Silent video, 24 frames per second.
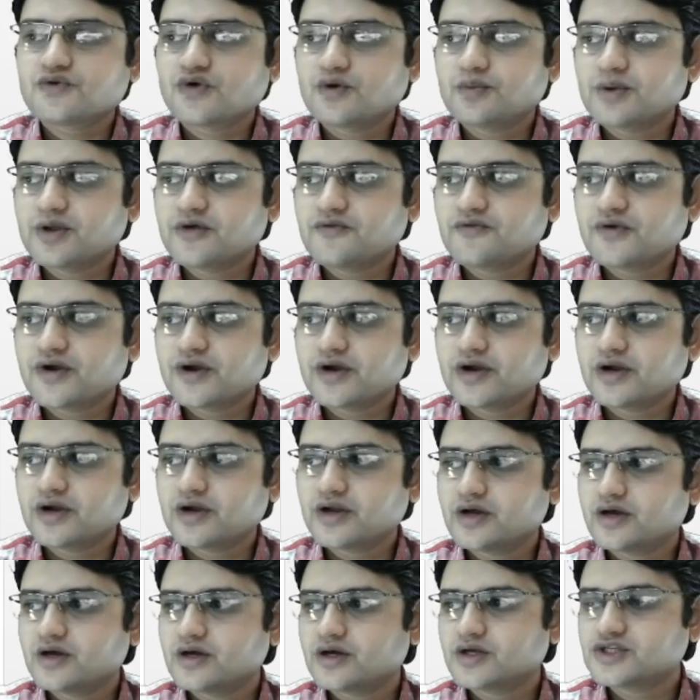from different
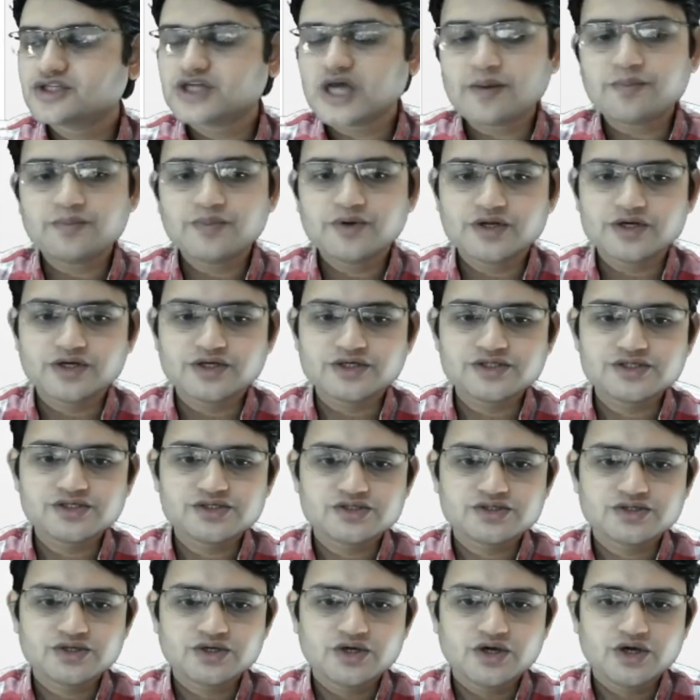
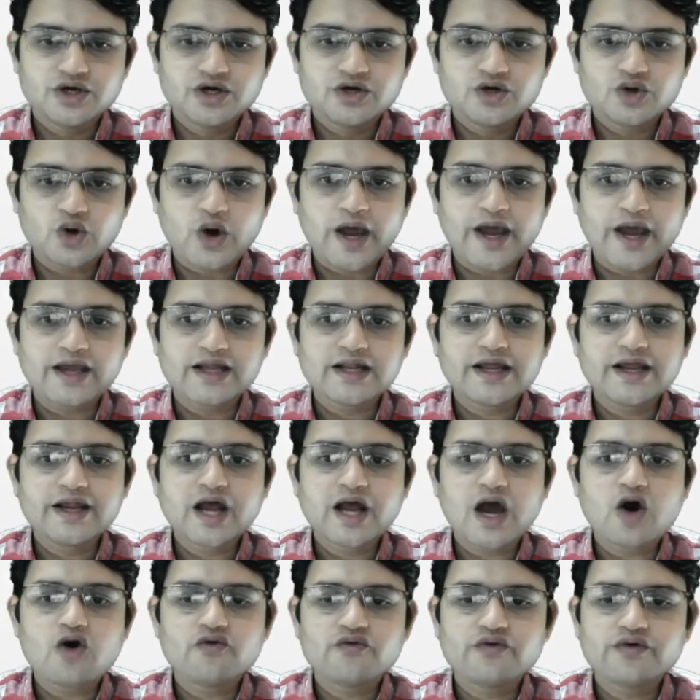chapters to highlight
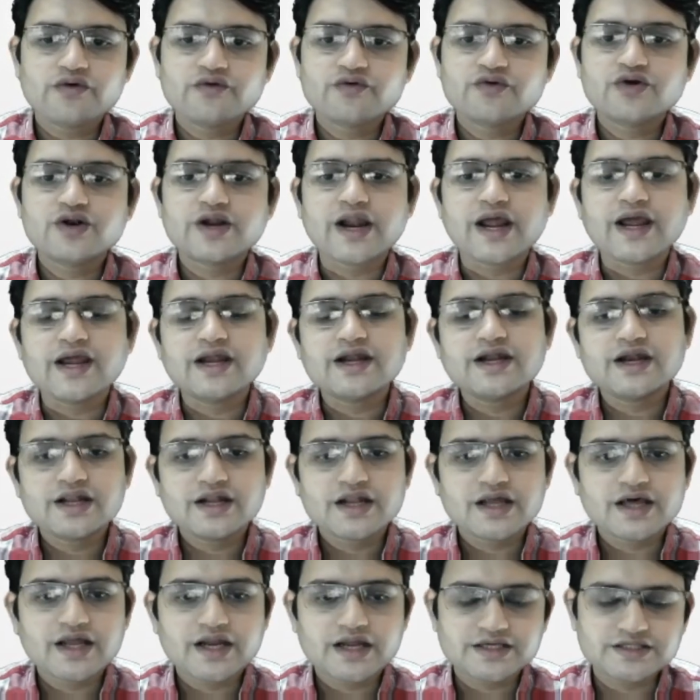how we would write it
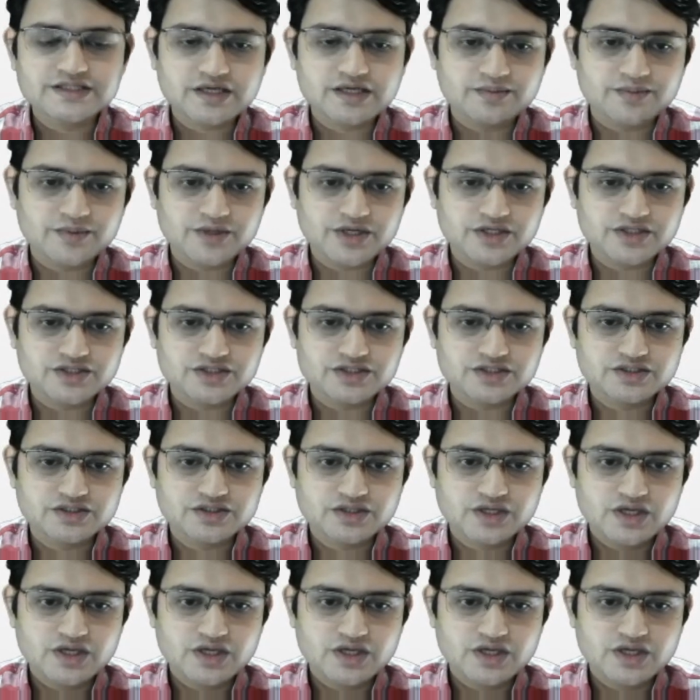in our examination.